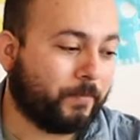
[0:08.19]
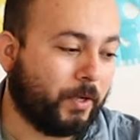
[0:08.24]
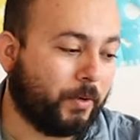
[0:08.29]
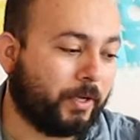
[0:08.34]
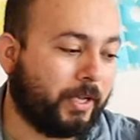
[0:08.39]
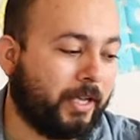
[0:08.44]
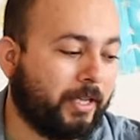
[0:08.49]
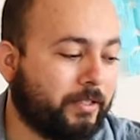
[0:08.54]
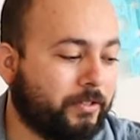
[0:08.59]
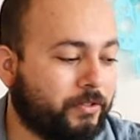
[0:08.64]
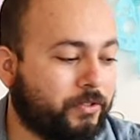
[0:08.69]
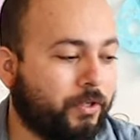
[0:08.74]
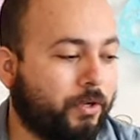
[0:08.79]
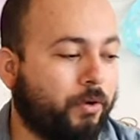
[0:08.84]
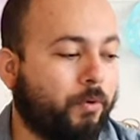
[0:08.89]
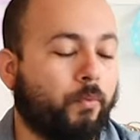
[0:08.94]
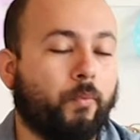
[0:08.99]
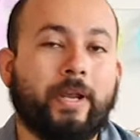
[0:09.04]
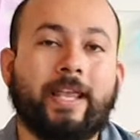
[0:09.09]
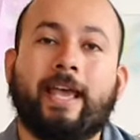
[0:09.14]
Okay,
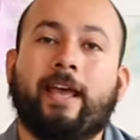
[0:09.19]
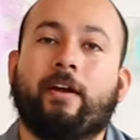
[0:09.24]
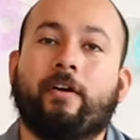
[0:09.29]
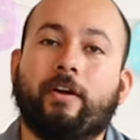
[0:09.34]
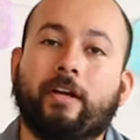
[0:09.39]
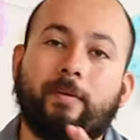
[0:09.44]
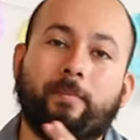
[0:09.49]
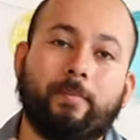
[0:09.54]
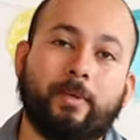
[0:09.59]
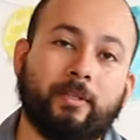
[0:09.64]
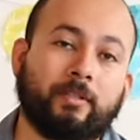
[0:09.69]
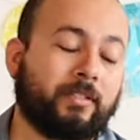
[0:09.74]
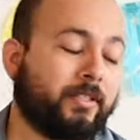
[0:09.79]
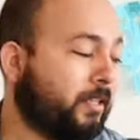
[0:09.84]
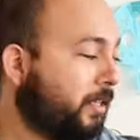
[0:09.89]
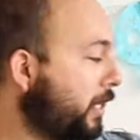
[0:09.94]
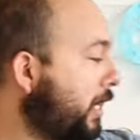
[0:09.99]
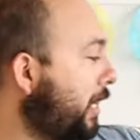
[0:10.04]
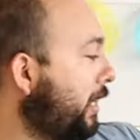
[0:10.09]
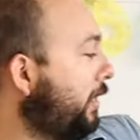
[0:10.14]
so we had already built
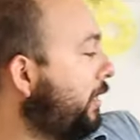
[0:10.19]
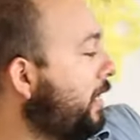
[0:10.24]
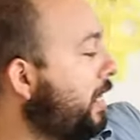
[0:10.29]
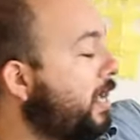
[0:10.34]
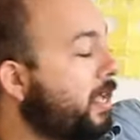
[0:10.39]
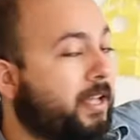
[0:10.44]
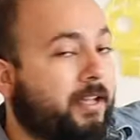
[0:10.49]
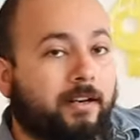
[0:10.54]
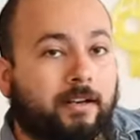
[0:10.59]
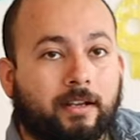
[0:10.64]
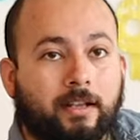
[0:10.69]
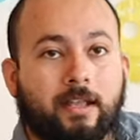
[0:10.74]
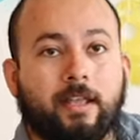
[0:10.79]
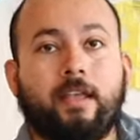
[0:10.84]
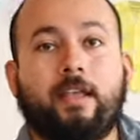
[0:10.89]
the altar